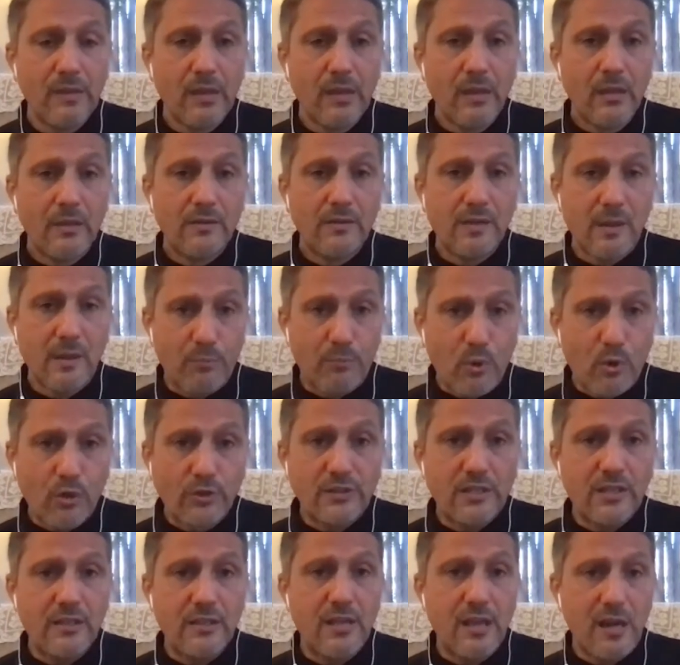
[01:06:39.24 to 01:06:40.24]

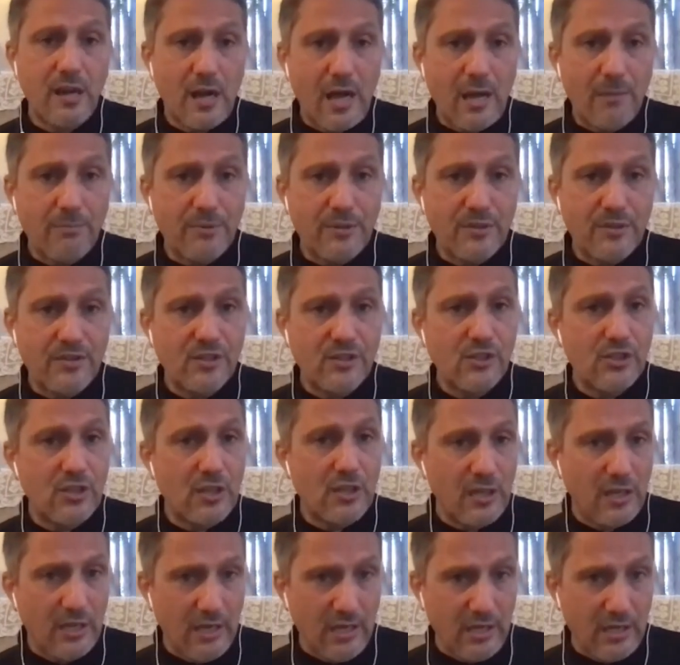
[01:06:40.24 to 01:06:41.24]
supported their
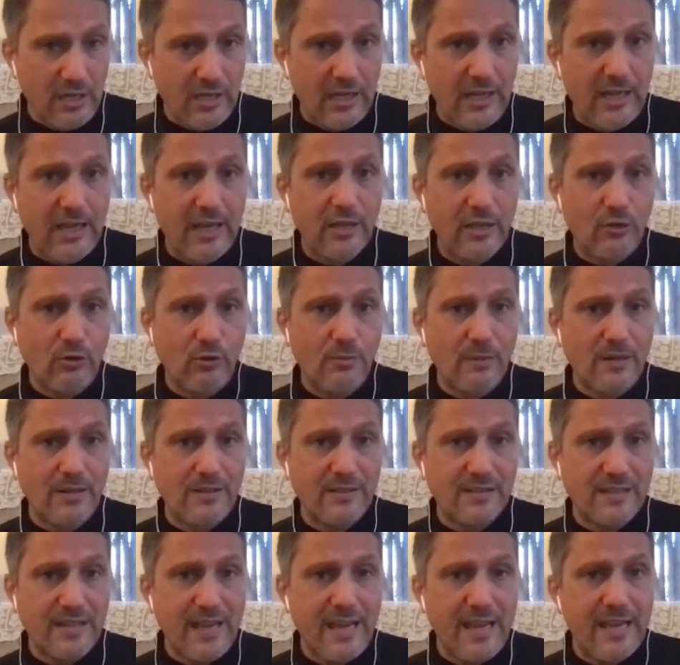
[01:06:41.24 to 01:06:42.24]
opposition in Ilhan
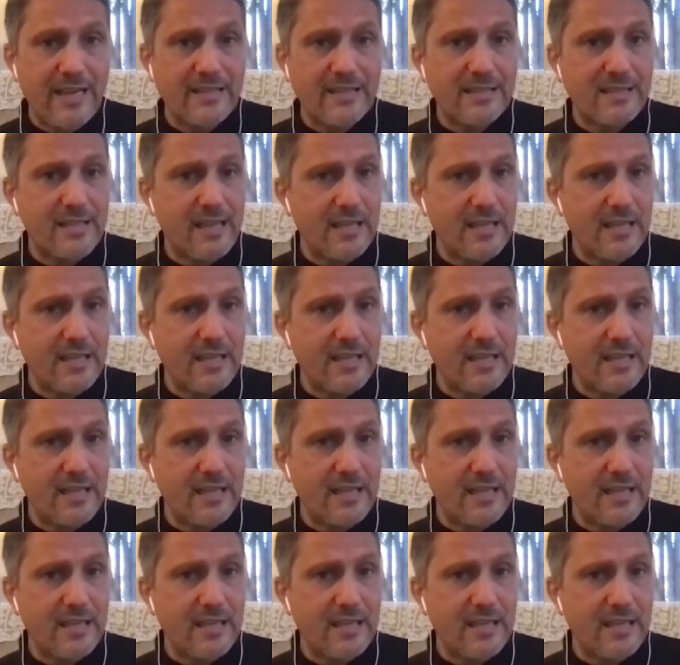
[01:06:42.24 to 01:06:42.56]
Omar's case.